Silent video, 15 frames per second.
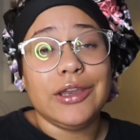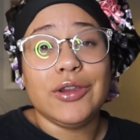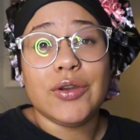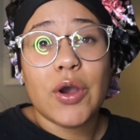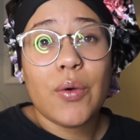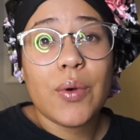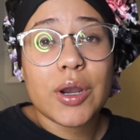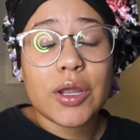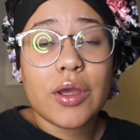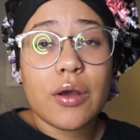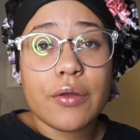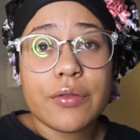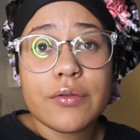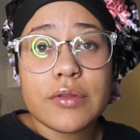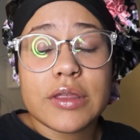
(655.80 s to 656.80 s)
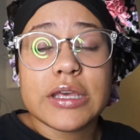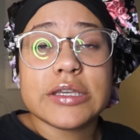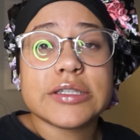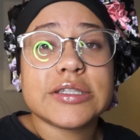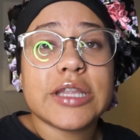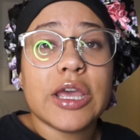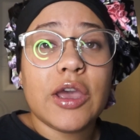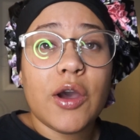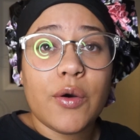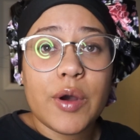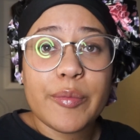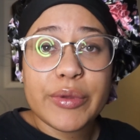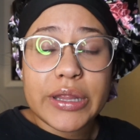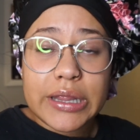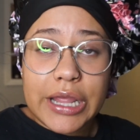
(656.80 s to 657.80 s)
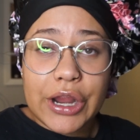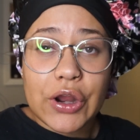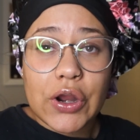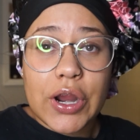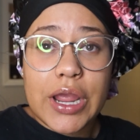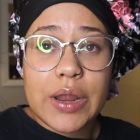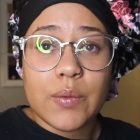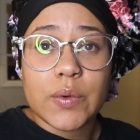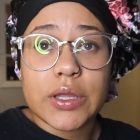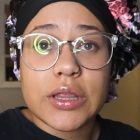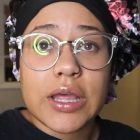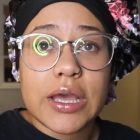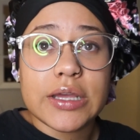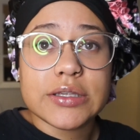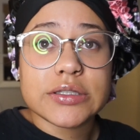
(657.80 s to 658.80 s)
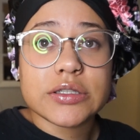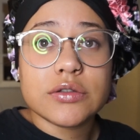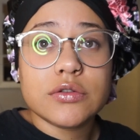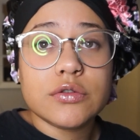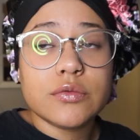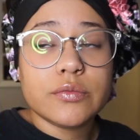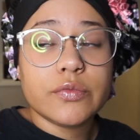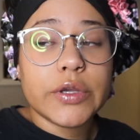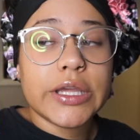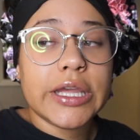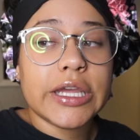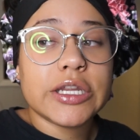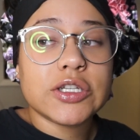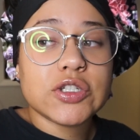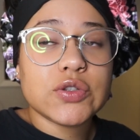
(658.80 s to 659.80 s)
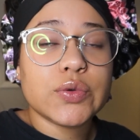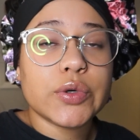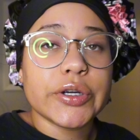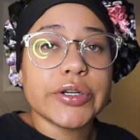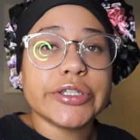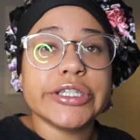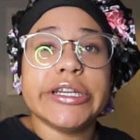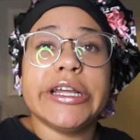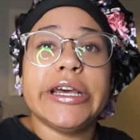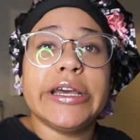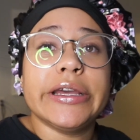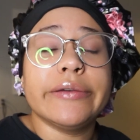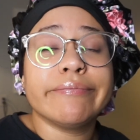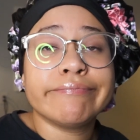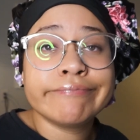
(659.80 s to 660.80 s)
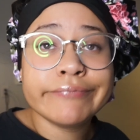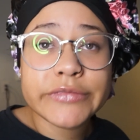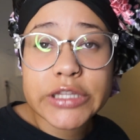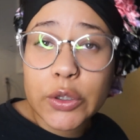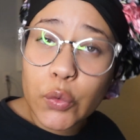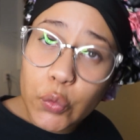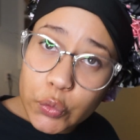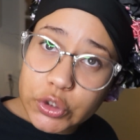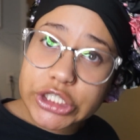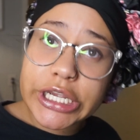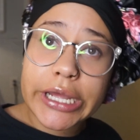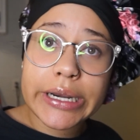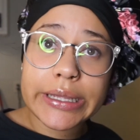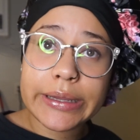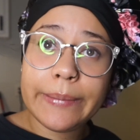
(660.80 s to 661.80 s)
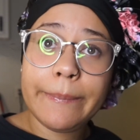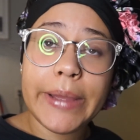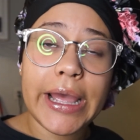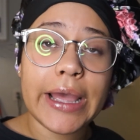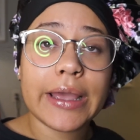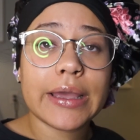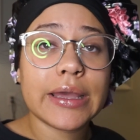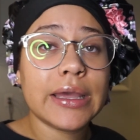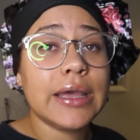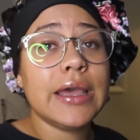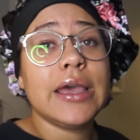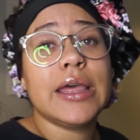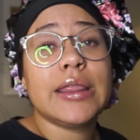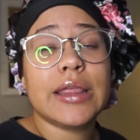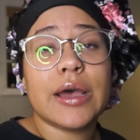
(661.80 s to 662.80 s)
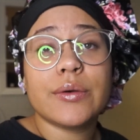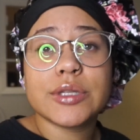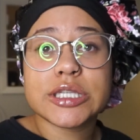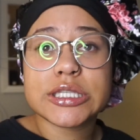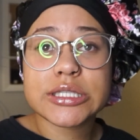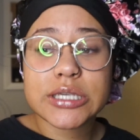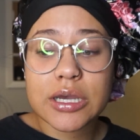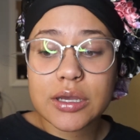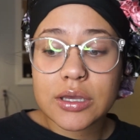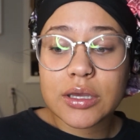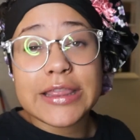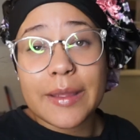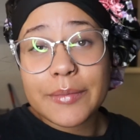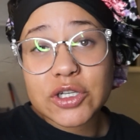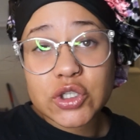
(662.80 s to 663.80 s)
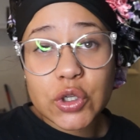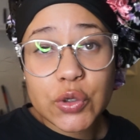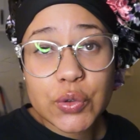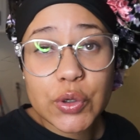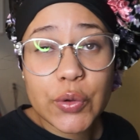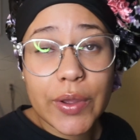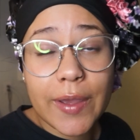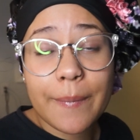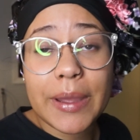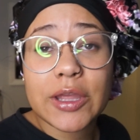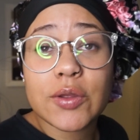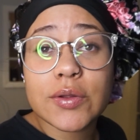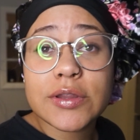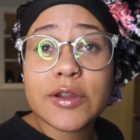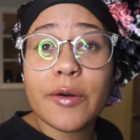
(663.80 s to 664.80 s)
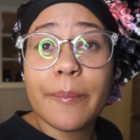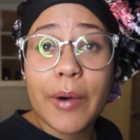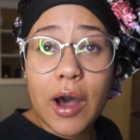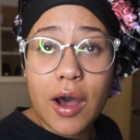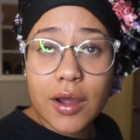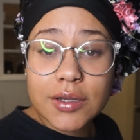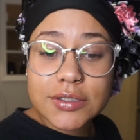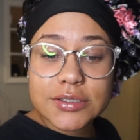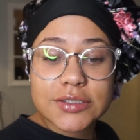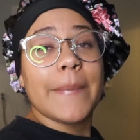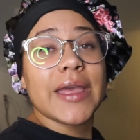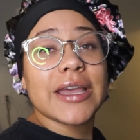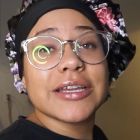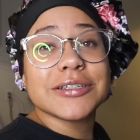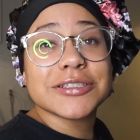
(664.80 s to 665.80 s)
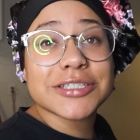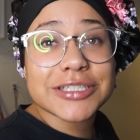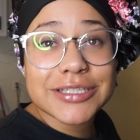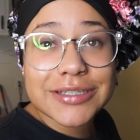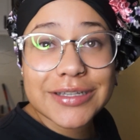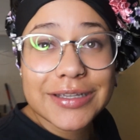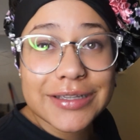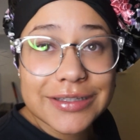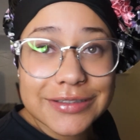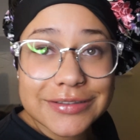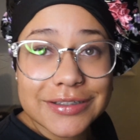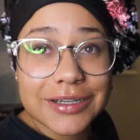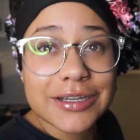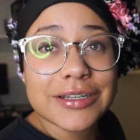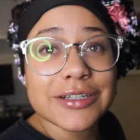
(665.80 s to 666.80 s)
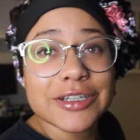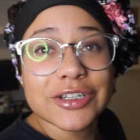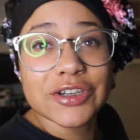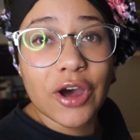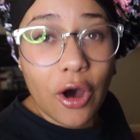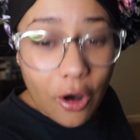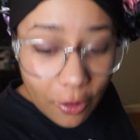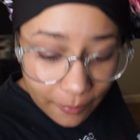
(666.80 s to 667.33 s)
you don't want to go through this. They go up in there and realize, oh, we can't do today. She gotta come back. That would suck. Let me show you real quick my cute little pot, because she is a doll